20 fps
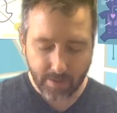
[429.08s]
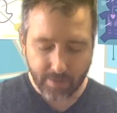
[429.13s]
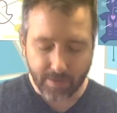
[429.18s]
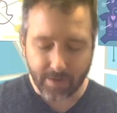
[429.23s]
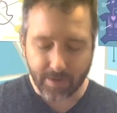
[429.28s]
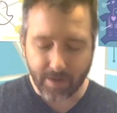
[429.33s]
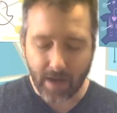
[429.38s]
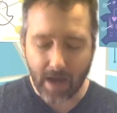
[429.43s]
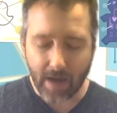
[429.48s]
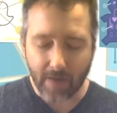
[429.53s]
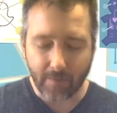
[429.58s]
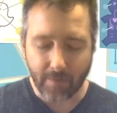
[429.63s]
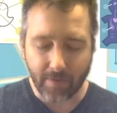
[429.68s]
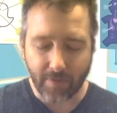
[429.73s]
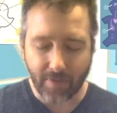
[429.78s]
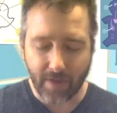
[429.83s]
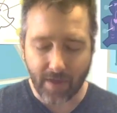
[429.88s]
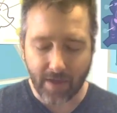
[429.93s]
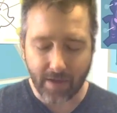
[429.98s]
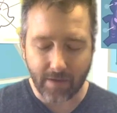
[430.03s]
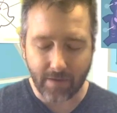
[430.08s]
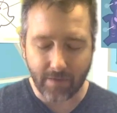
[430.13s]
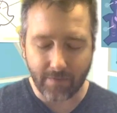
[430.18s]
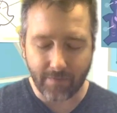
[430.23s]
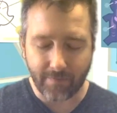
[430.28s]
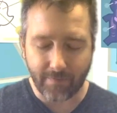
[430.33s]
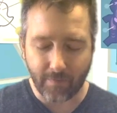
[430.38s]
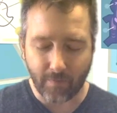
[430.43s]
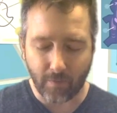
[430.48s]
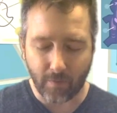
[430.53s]
Dear God, we thank you
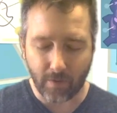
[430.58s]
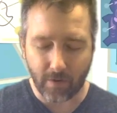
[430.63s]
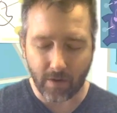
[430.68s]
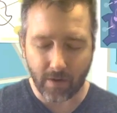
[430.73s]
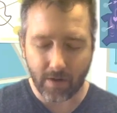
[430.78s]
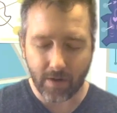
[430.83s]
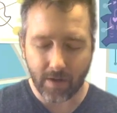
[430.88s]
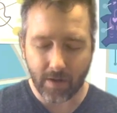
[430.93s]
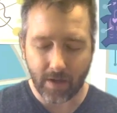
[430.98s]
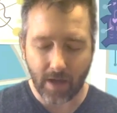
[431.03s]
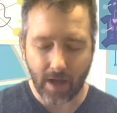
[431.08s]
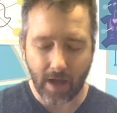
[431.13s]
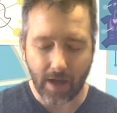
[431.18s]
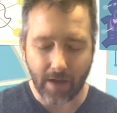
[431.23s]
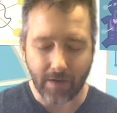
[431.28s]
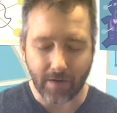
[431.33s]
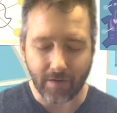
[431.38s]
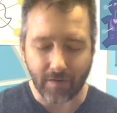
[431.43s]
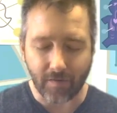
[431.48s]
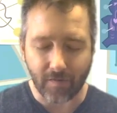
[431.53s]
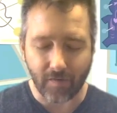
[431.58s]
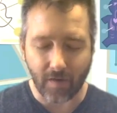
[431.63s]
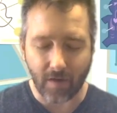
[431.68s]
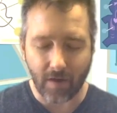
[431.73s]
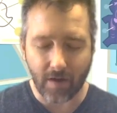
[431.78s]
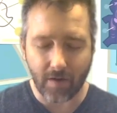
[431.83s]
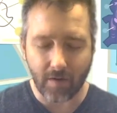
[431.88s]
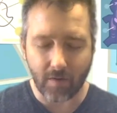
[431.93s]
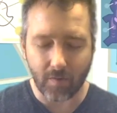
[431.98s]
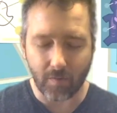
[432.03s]
for uh, your
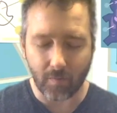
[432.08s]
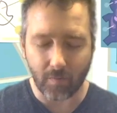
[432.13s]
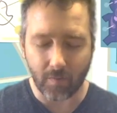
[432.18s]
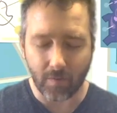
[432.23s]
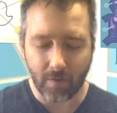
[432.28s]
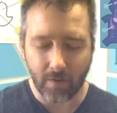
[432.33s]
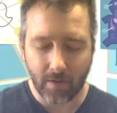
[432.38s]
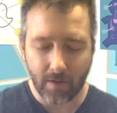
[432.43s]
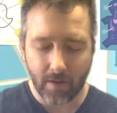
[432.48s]
son who,